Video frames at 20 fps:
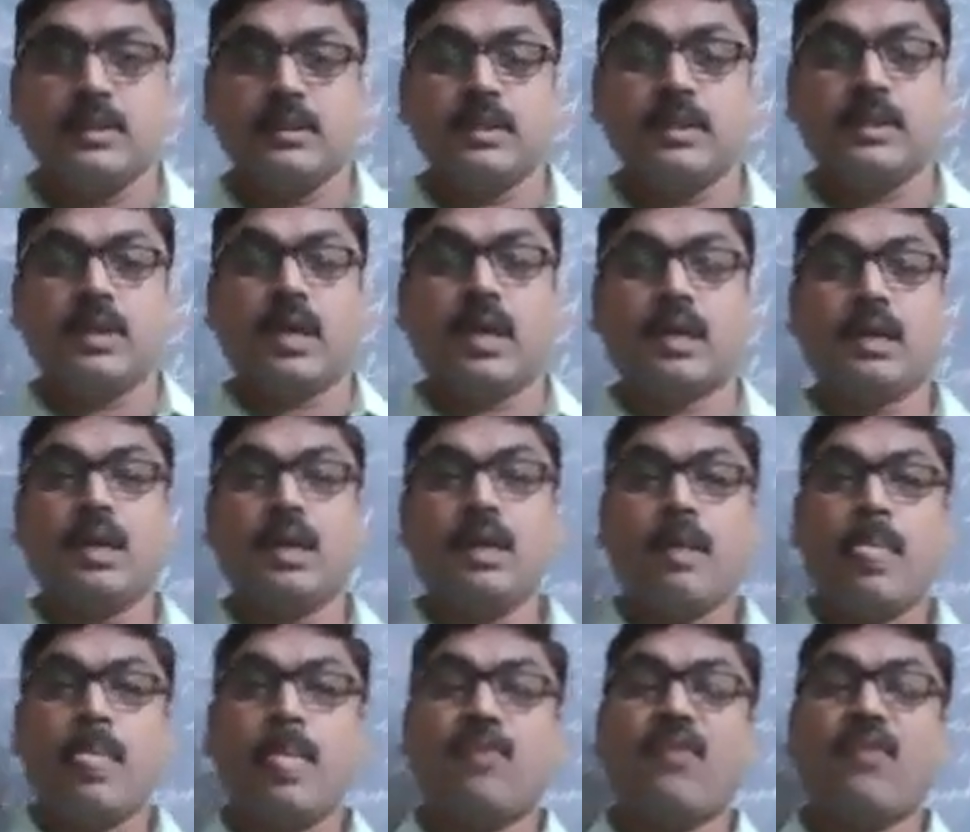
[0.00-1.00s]
These are
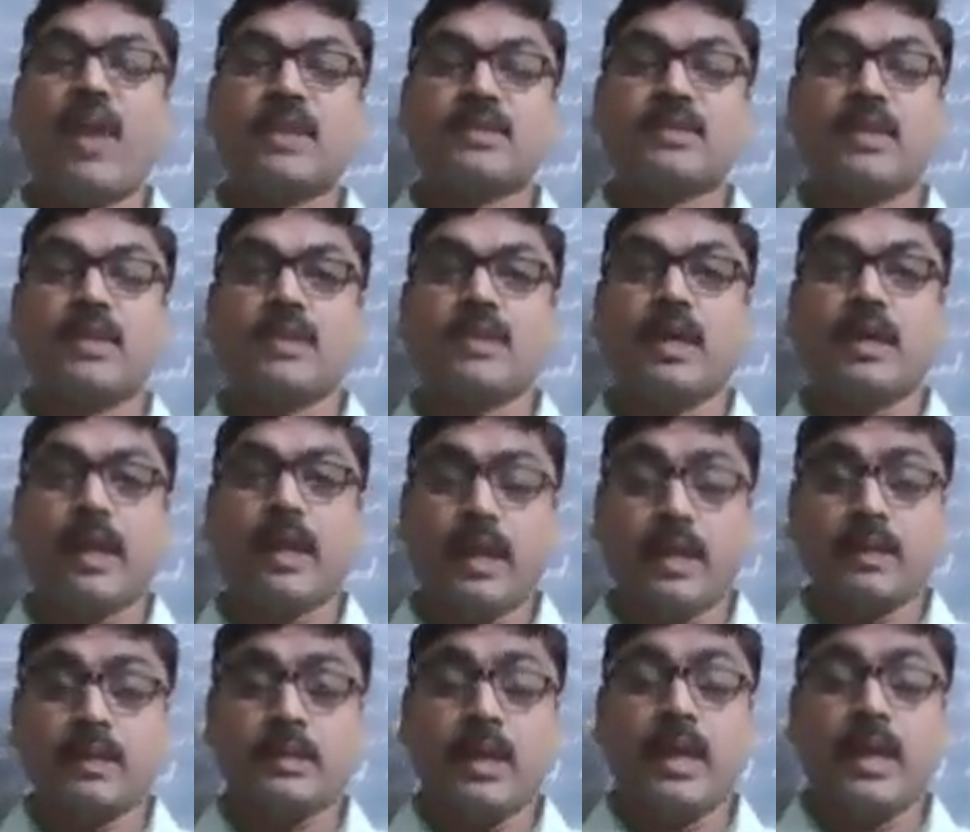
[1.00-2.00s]
the facts of the
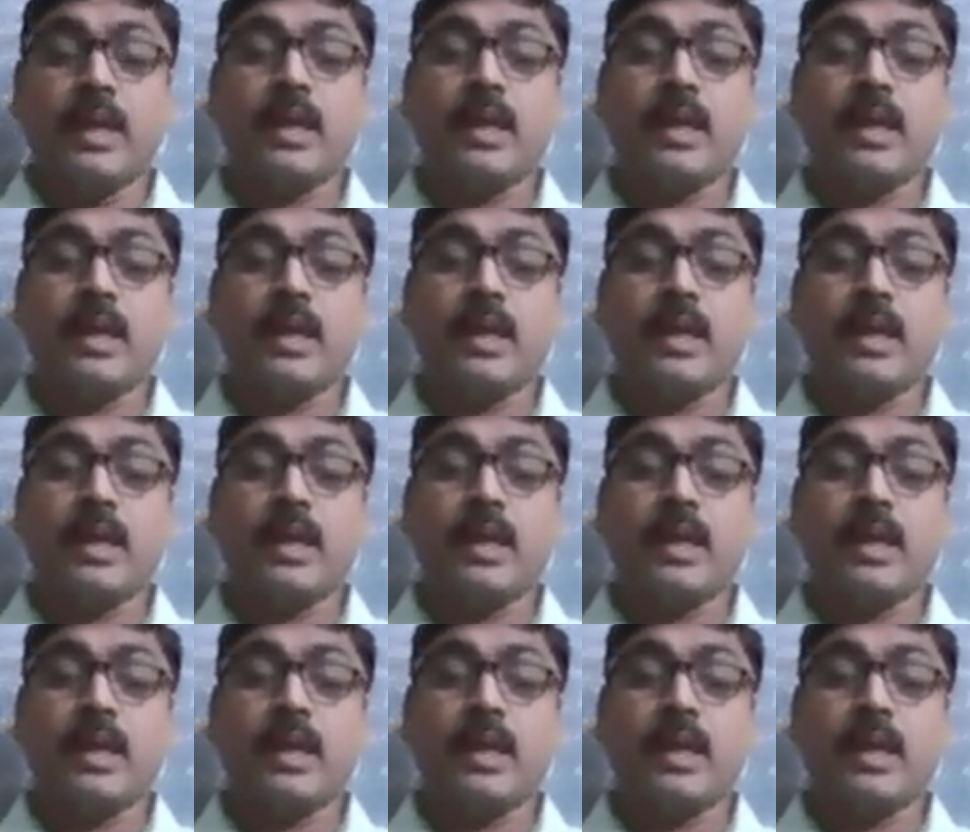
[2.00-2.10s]
case